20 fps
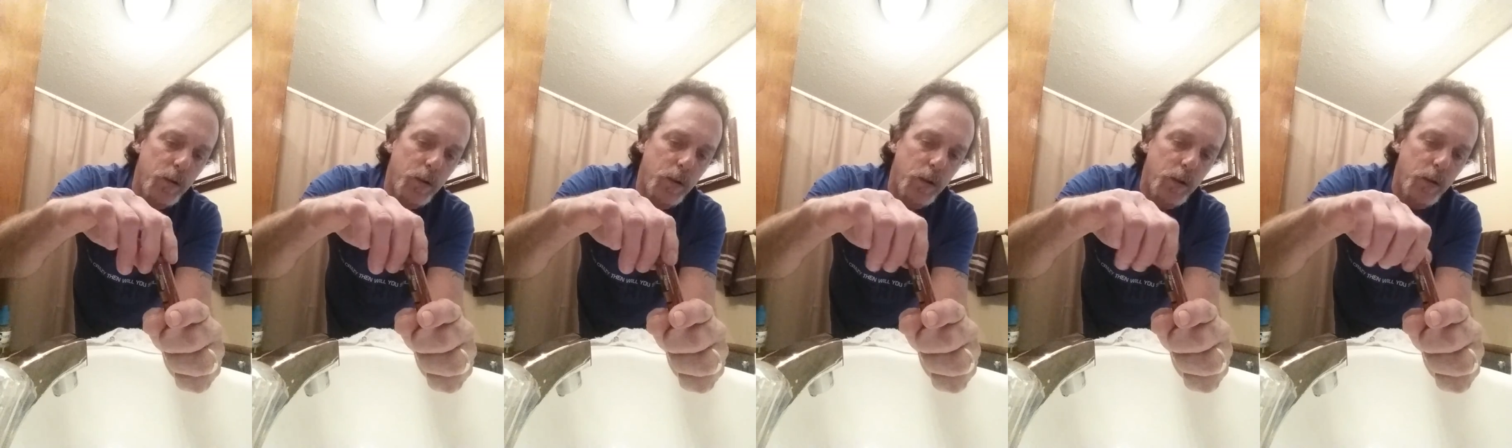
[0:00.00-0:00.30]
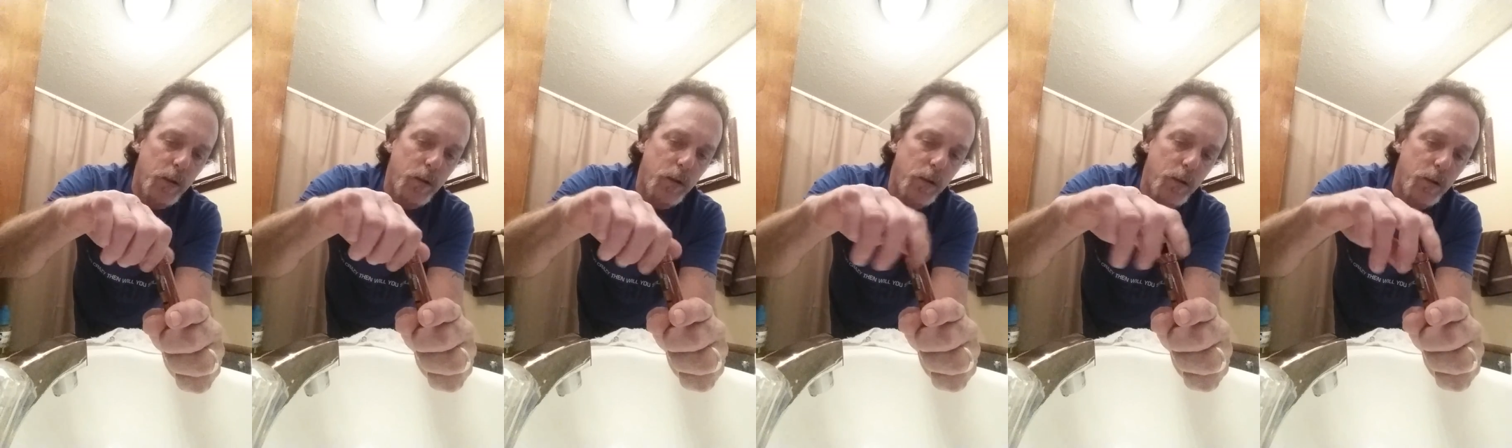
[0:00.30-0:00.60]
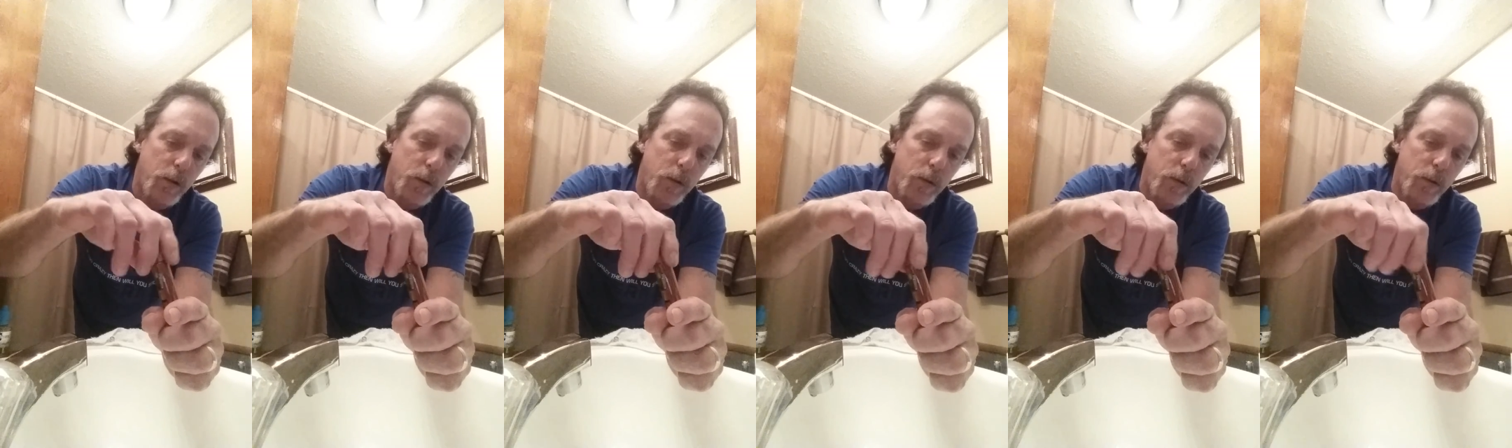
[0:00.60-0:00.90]
and
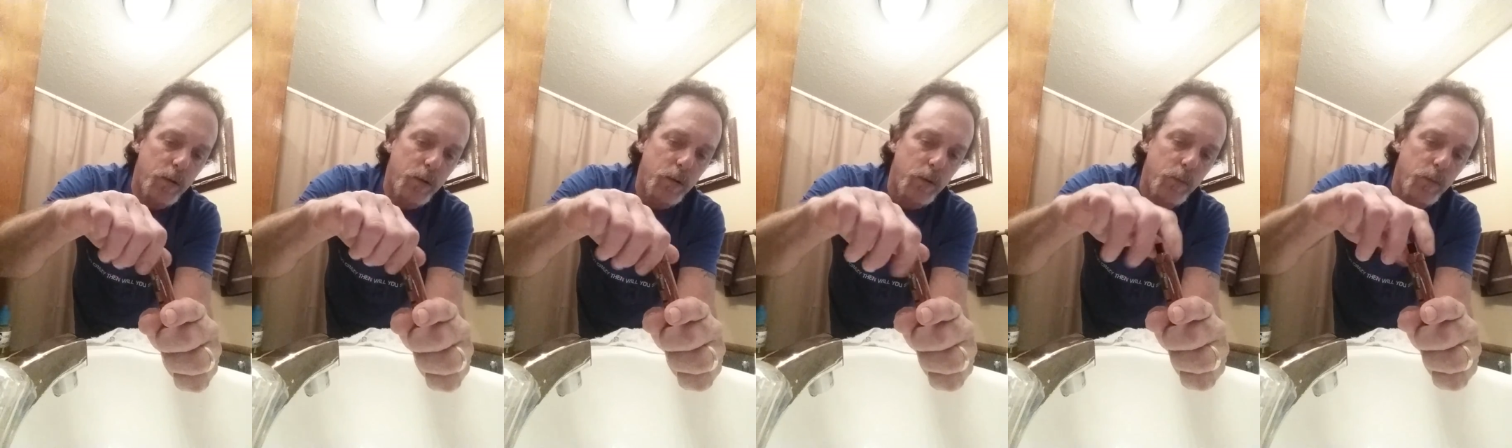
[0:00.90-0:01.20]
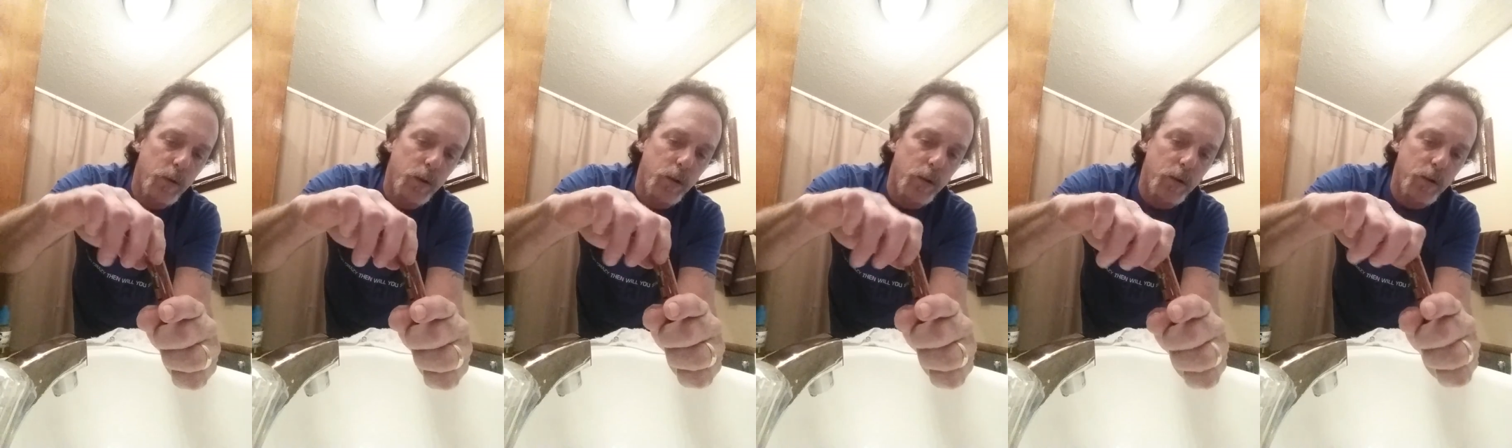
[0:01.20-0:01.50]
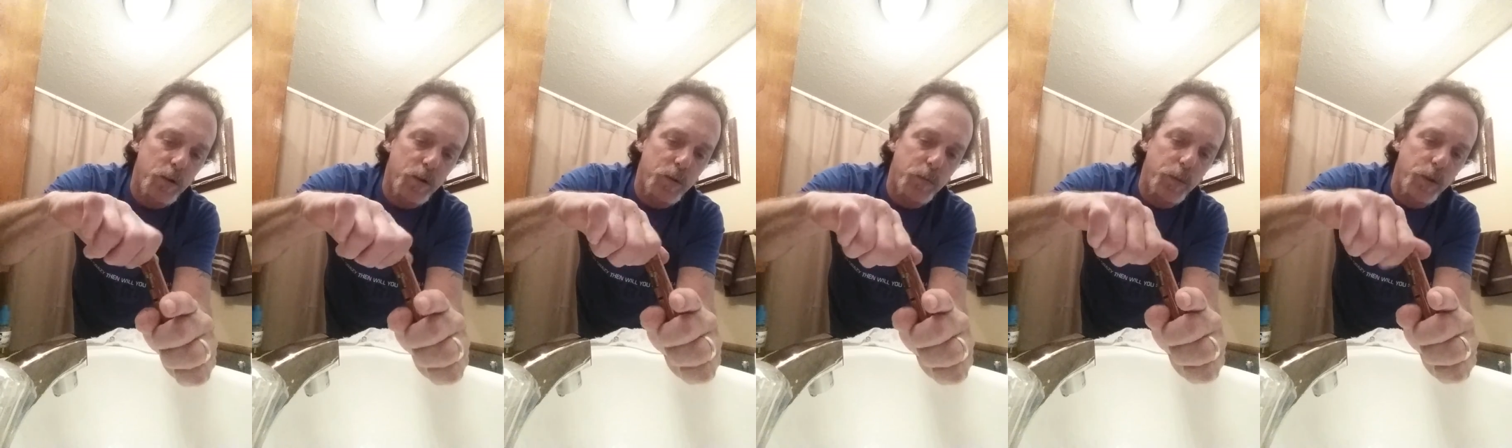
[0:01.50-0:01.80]
we're
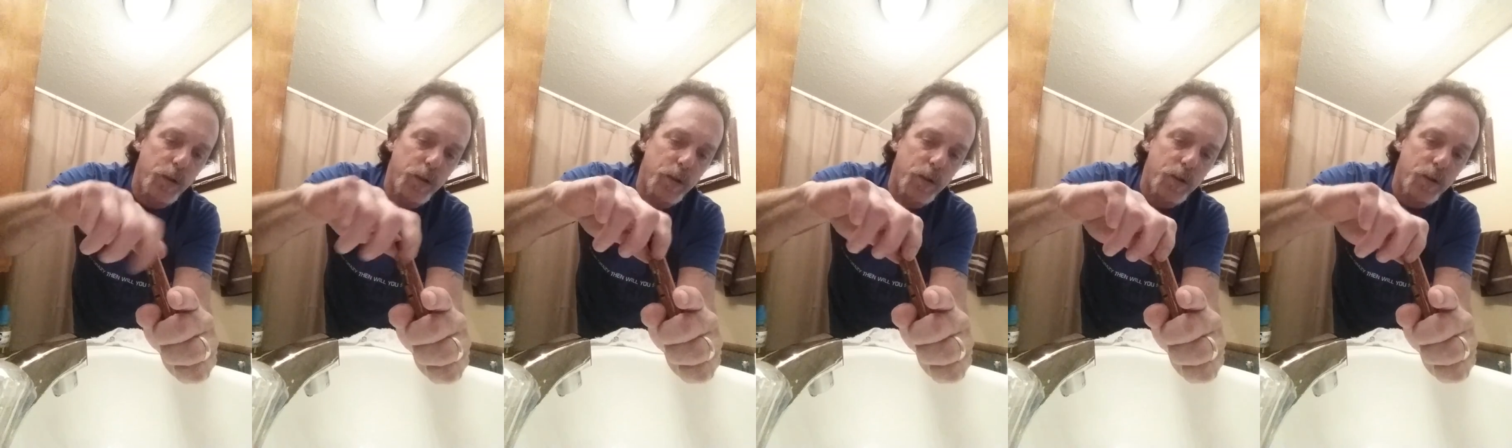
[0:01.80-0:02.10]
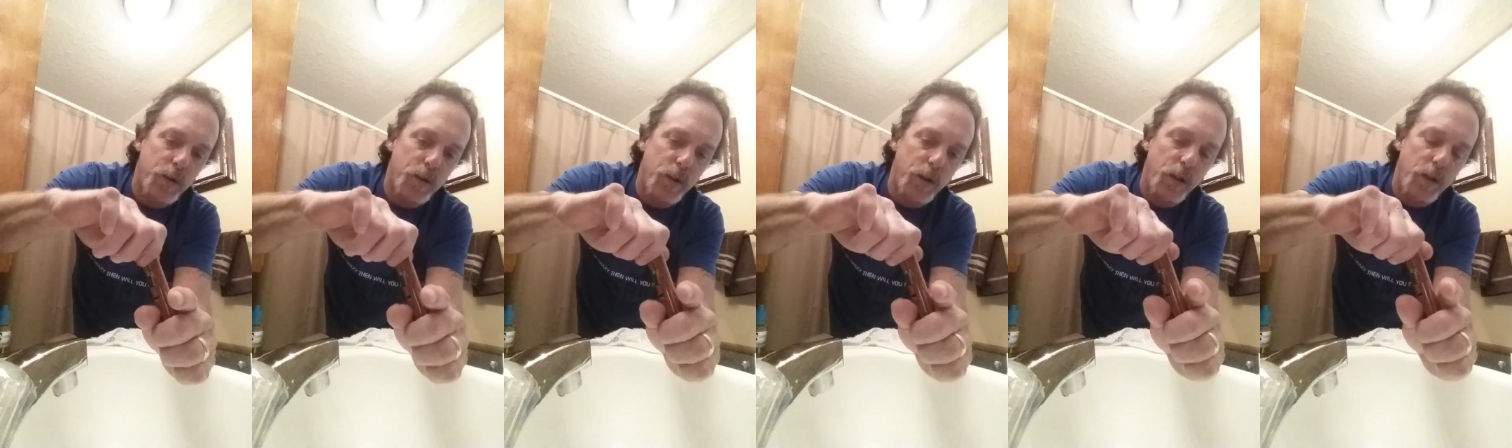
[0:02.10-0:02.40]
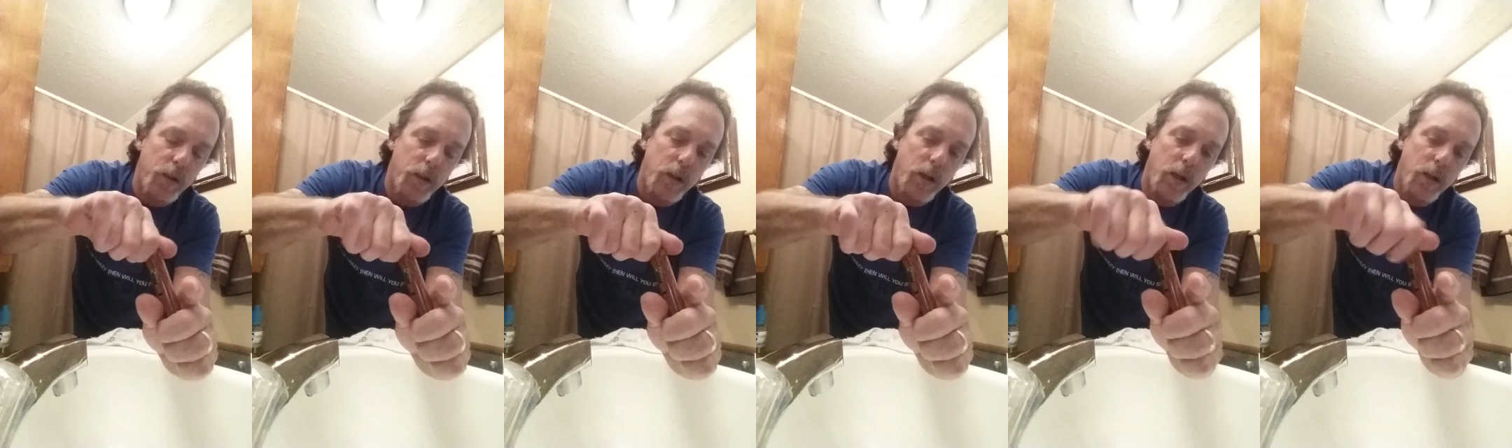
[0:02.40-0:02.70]
going to spin this thing
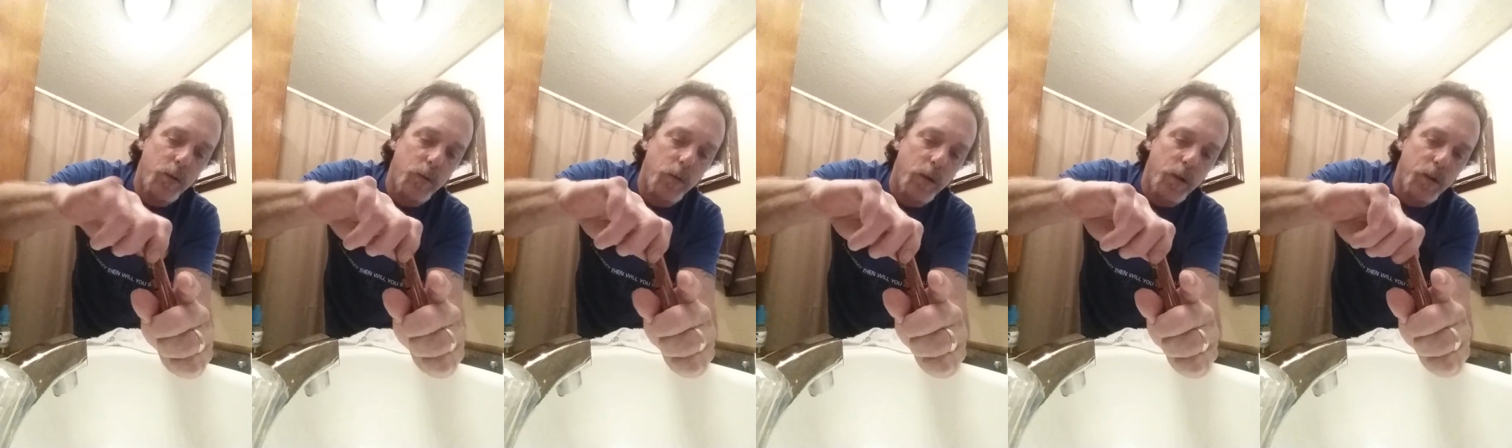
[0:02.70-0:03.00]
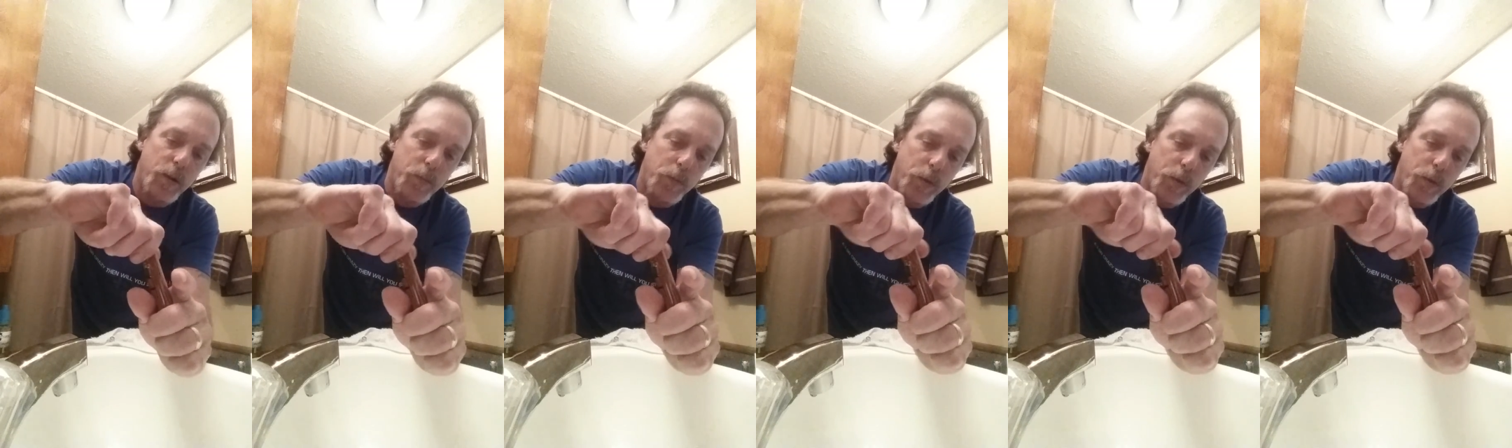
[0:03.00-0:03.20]
clockwise,